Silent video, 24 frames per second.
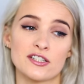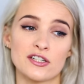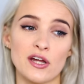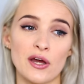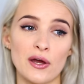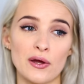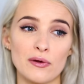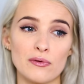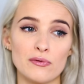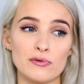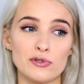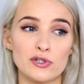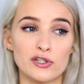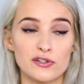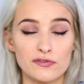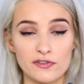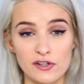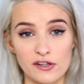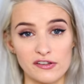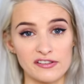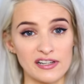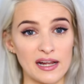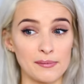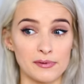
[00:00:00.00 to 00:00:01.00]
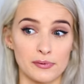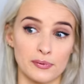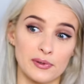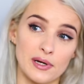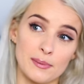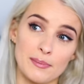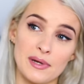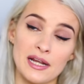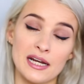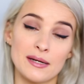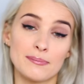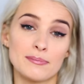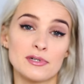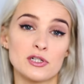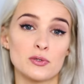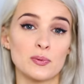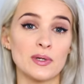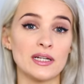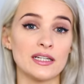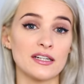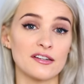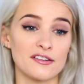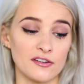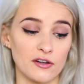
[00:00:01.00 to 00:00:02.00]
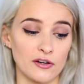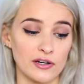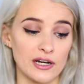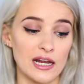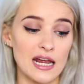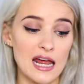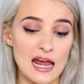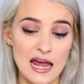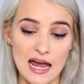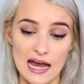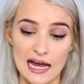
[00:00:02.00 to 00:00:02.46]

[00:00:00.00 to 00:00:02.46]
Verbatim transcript: so just for those times when I'm in between the sun